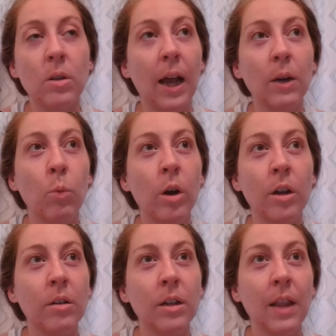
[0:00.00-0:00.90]
like
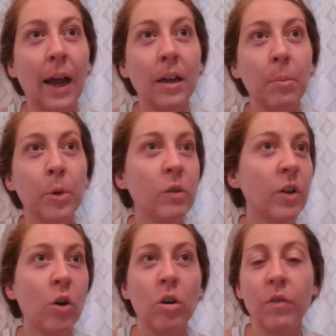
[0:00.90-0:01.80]
weren't like
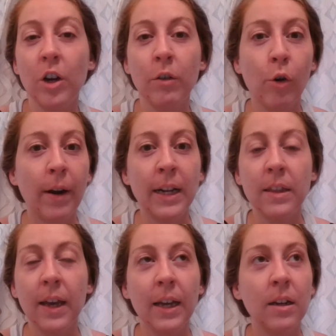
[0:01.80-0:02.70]
moving over or
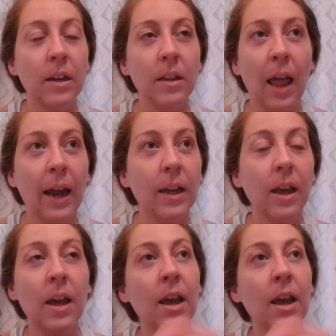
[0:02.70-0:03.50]
anything. Like